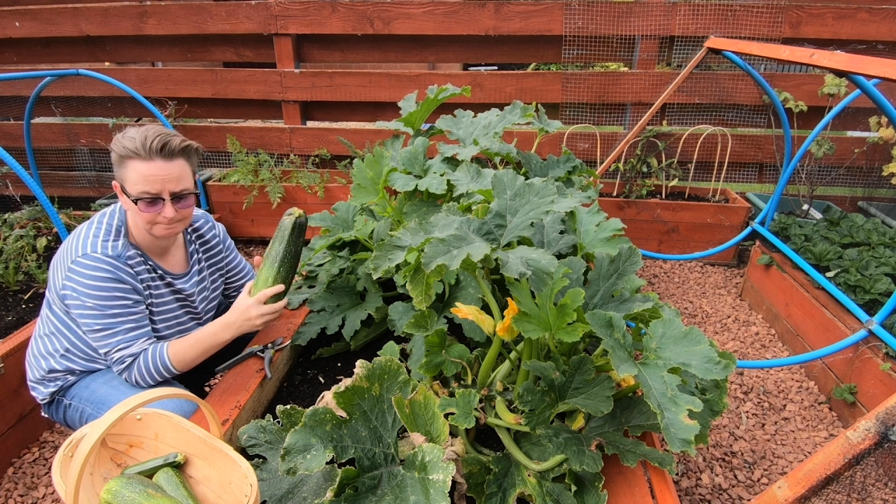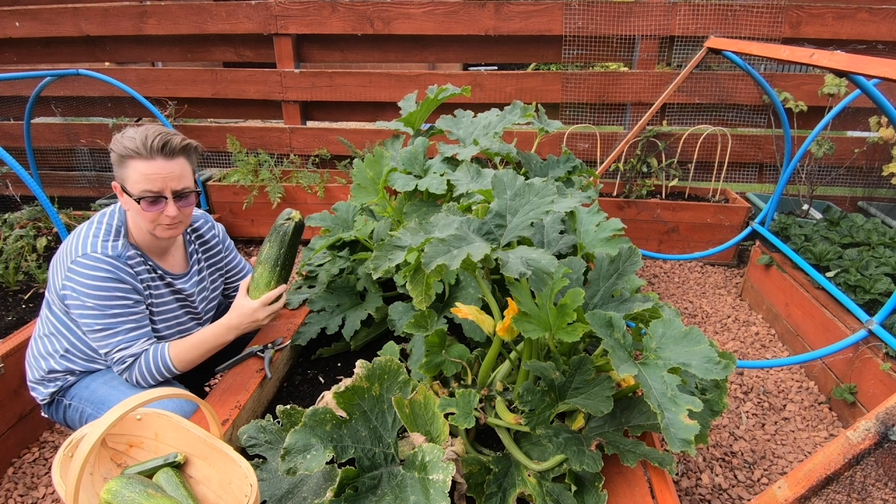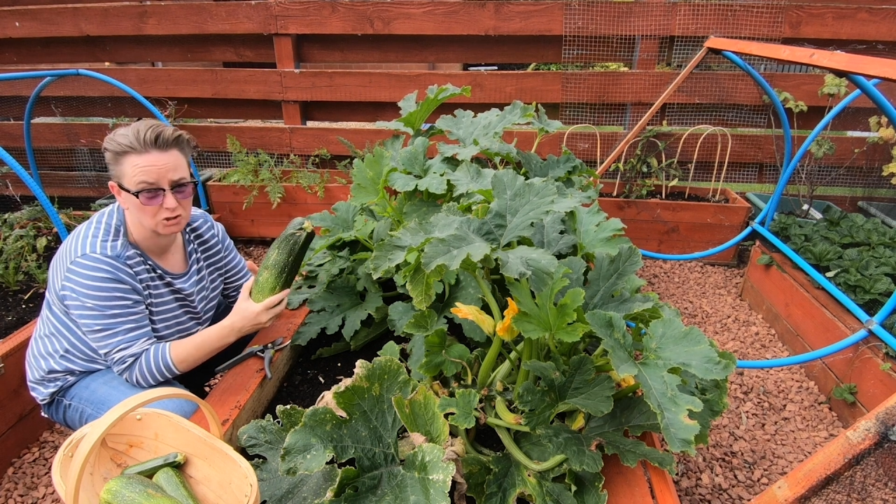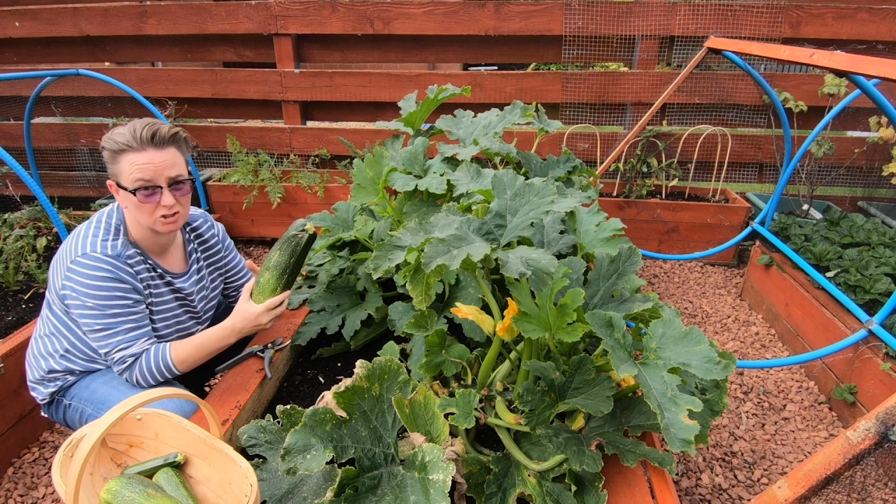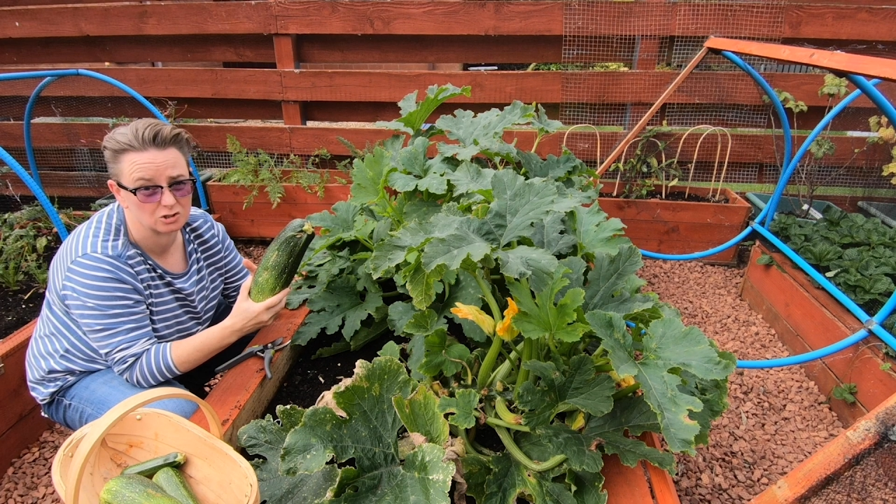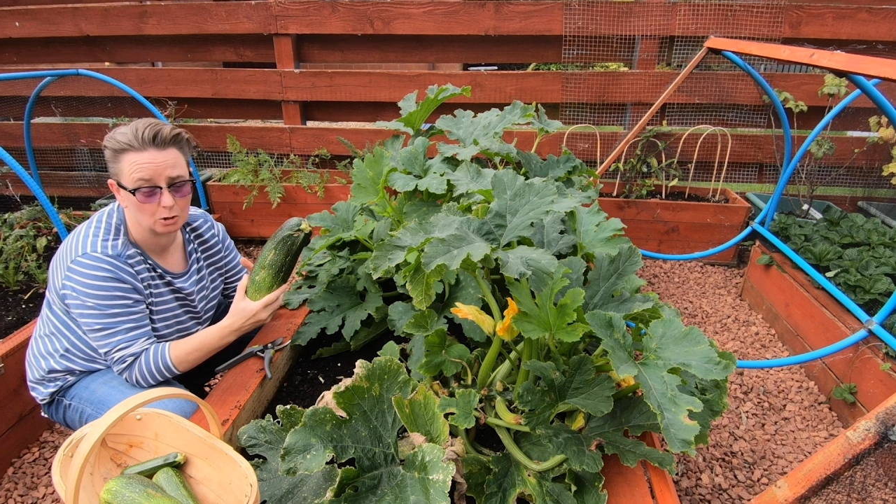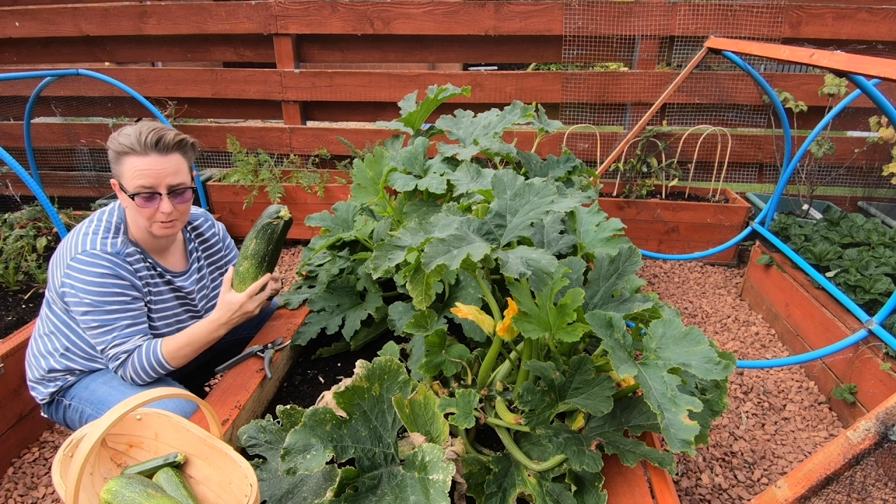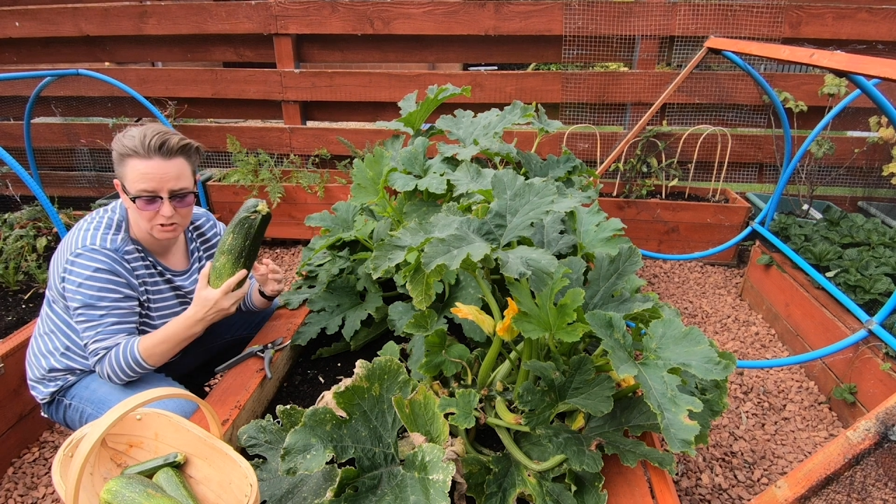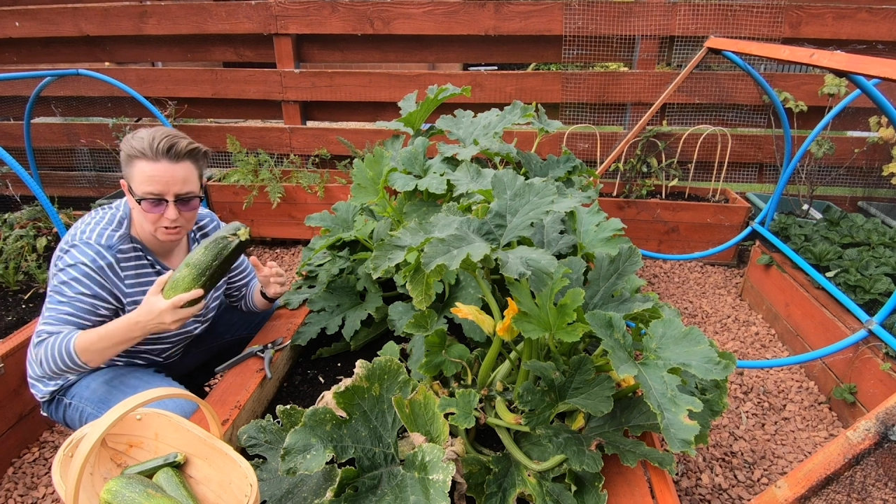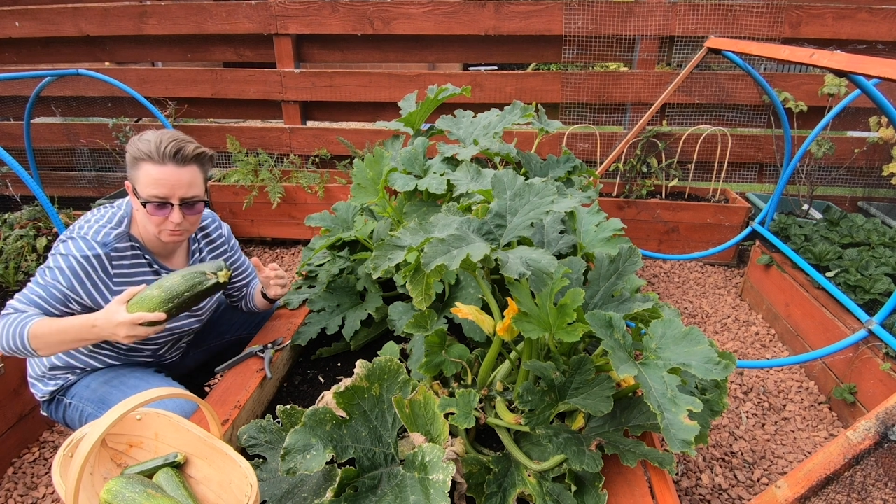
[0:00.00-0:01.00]
because there's not
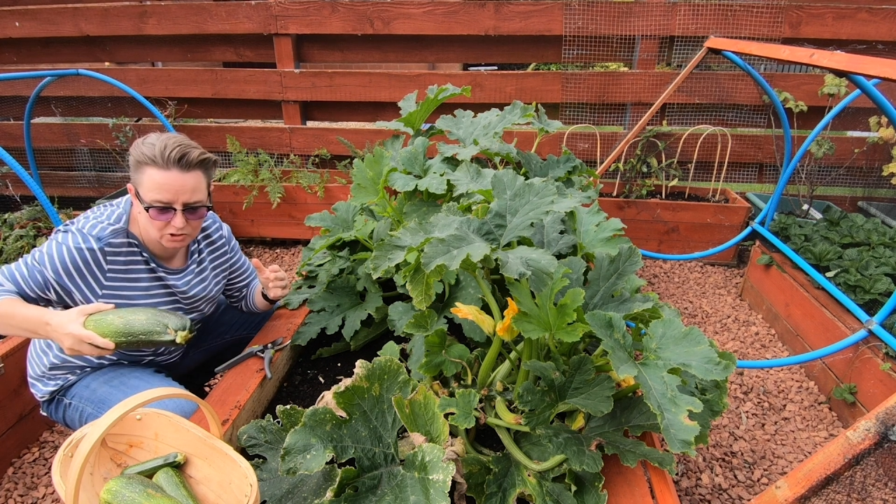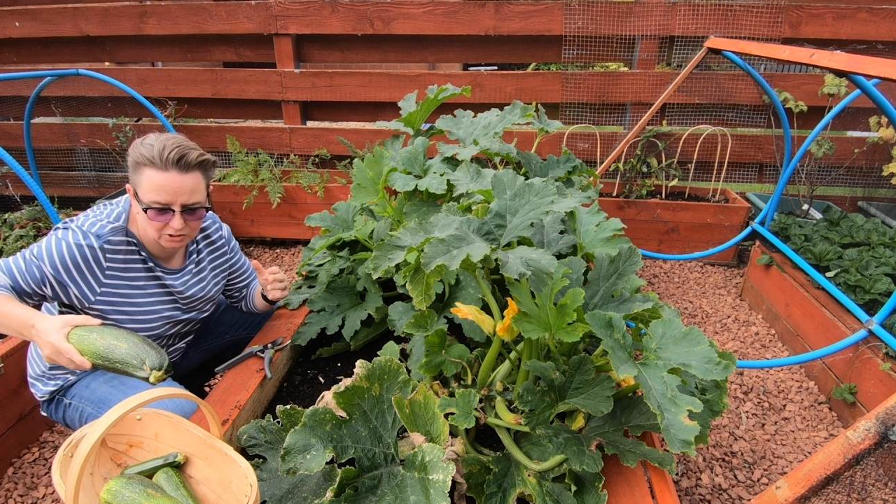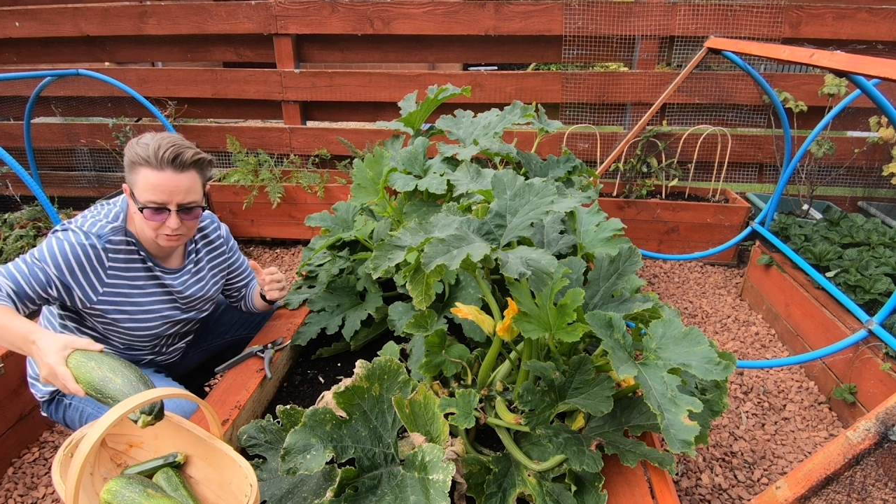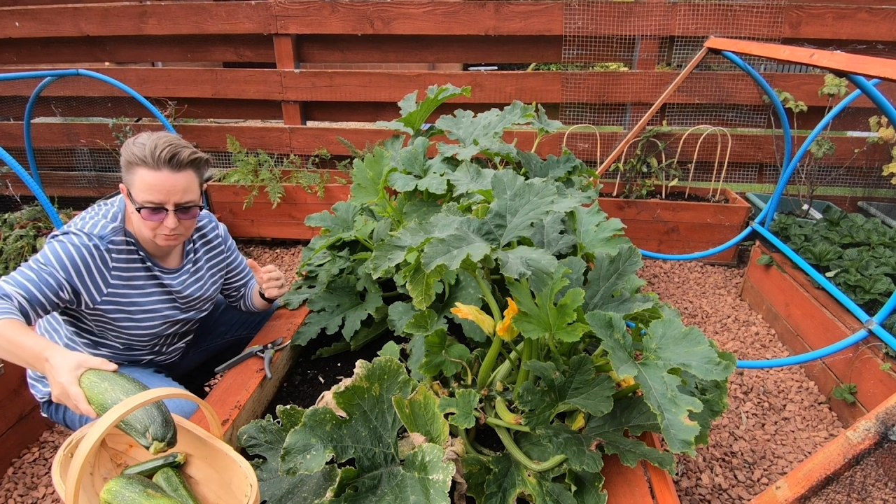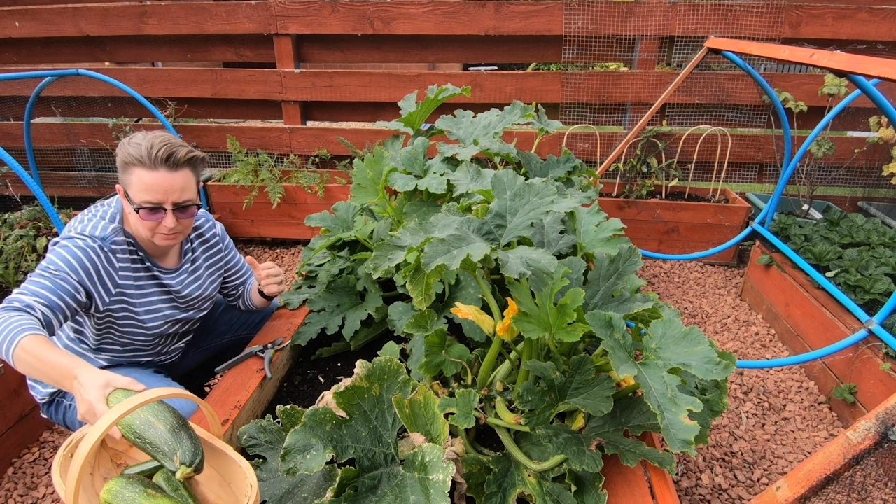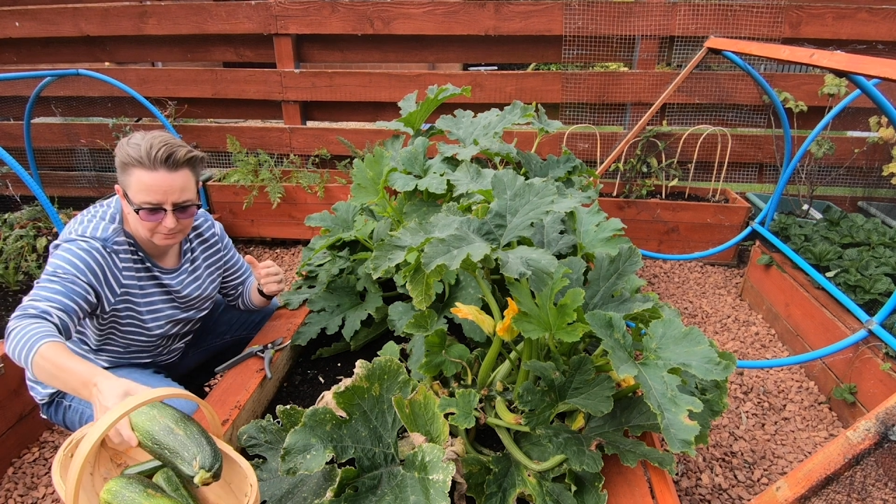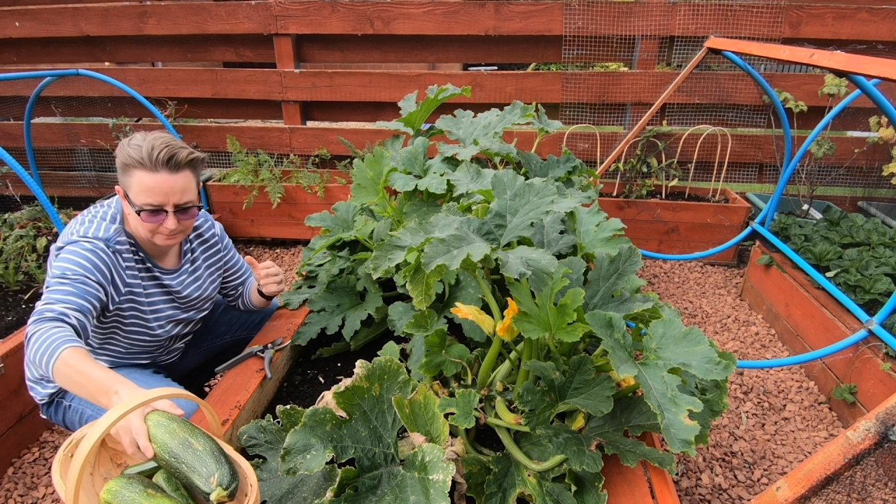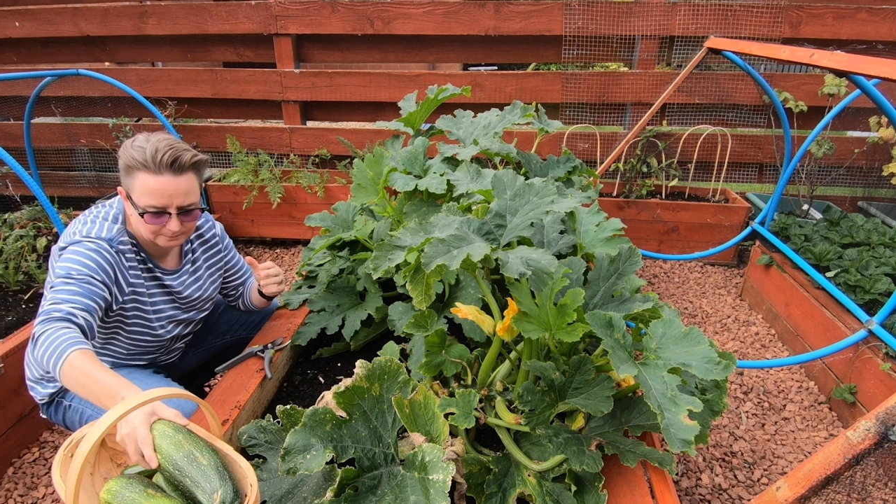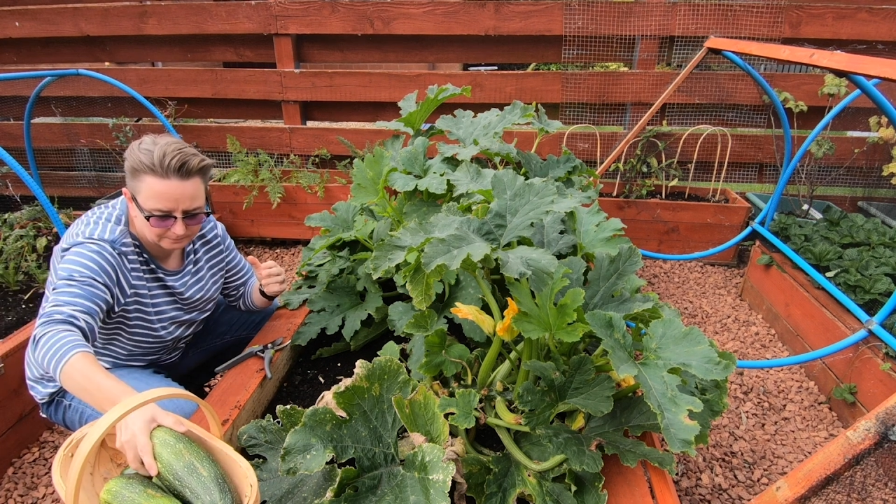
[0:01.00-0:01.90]
much else you can do with them.